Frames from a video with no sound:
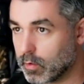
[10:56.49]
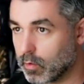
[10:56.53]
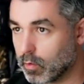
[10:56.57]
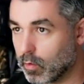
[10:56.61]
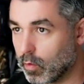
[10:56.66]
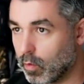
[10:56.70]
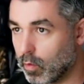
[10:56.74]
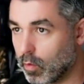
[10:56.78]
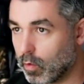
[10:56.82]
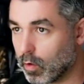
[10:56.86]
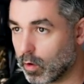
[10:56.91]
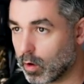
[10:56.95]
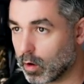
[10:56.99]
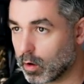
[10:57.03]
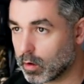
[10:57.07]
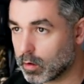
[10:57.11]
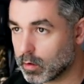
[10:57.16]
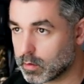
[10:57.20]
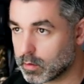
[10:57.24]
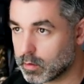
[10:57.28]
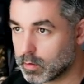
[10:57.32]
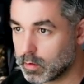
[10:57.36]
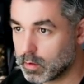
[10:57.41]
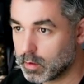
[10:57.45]
Or,
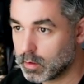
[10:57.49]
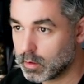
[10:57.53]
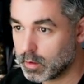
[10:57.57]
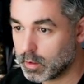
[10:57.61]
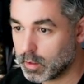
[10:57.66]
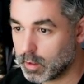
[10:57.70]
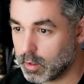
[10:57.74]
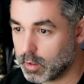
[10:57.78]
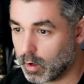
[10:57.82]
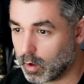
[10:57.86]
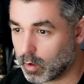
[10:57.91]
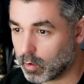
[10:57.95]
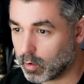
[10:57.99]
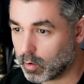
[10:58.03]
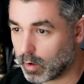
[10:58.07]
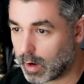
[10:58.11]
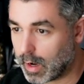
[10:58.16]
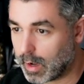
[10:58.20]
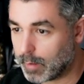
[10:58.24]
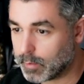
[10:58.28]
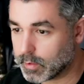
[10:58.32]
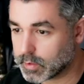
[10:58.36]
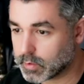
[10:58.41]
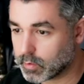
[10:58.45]
you know, I'll
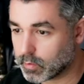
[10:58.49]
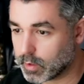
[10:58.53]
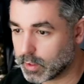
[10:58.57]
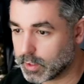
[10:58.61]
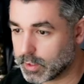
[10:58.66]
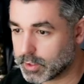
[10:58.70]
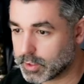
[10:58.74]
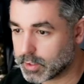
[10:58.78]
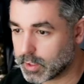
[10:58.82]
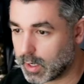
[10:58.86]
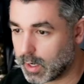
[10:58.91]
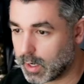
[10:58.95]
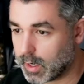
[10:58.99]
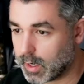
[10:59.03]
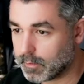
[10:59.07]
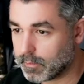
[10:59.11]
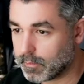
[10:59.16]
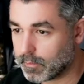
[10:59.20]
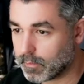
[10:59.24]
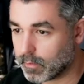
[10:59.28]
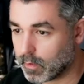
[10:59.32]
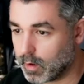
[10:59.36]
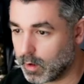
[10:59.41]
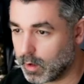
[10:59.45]
grab a screenshot
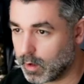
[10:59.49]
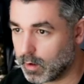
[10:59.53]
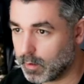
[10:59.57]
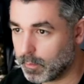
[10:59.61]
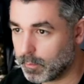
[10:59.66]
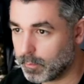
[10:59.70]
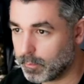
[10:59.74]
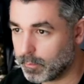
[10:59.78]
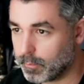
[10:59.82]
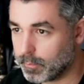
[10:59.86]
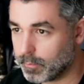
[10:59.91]
from